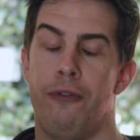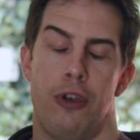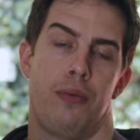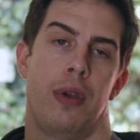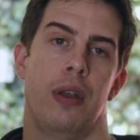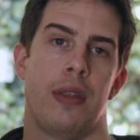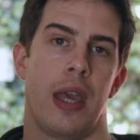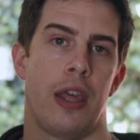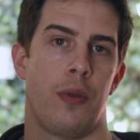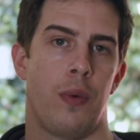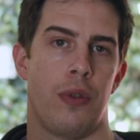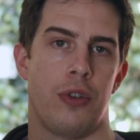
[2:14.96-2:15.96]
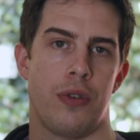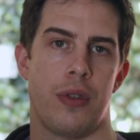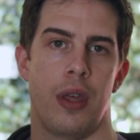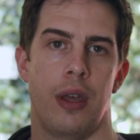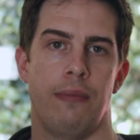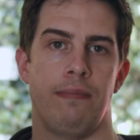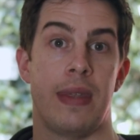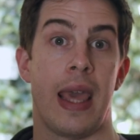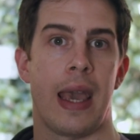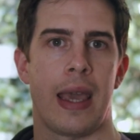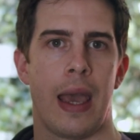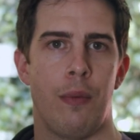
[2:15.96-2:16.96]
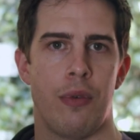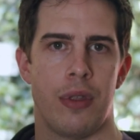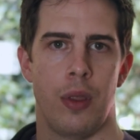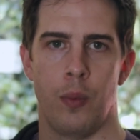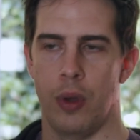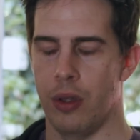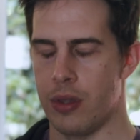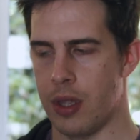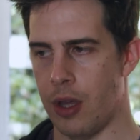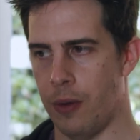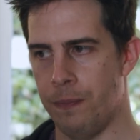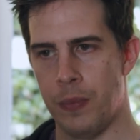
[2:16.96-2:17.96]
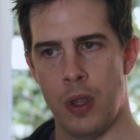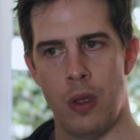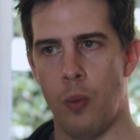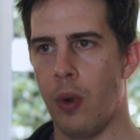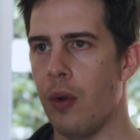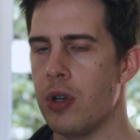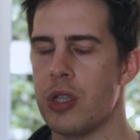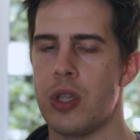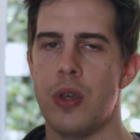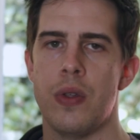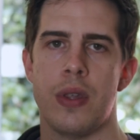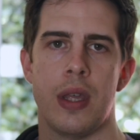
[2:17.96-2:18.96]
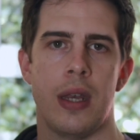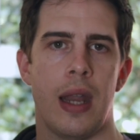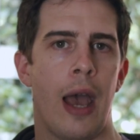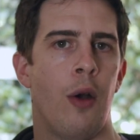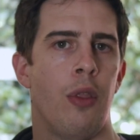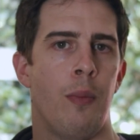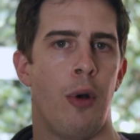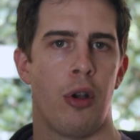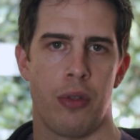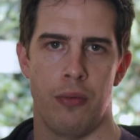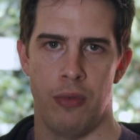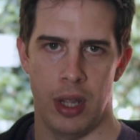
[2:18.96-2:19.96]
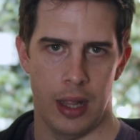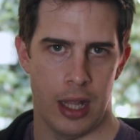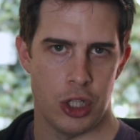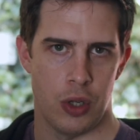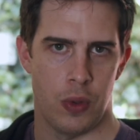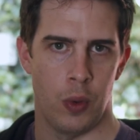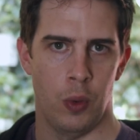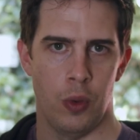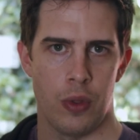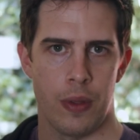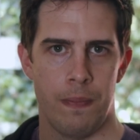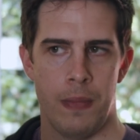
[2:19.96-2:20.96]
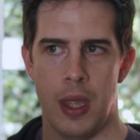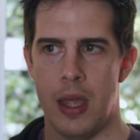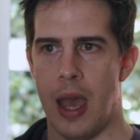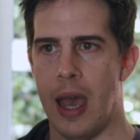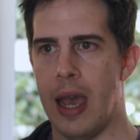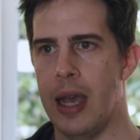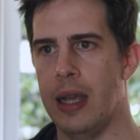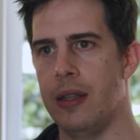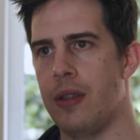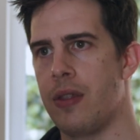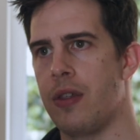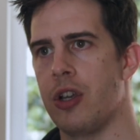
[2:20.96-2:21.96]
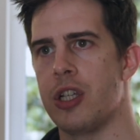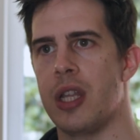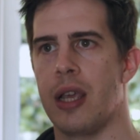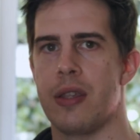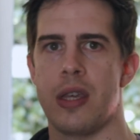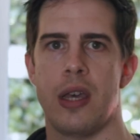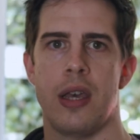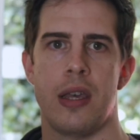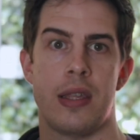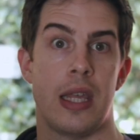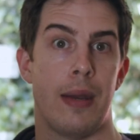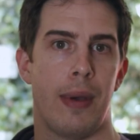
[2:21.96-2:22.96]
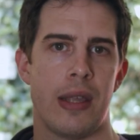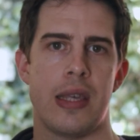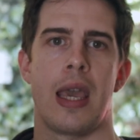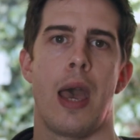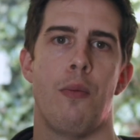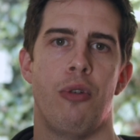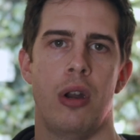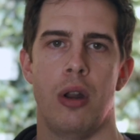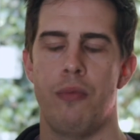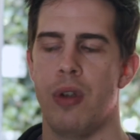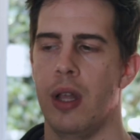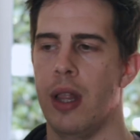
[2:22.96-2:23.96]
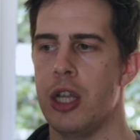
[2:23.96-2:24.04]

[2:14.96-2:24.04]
first real test was just to get cameras in the world. So we were just using out-of-the-box Unreal Engine tools. There's such thing as a cinematic camera in Unreal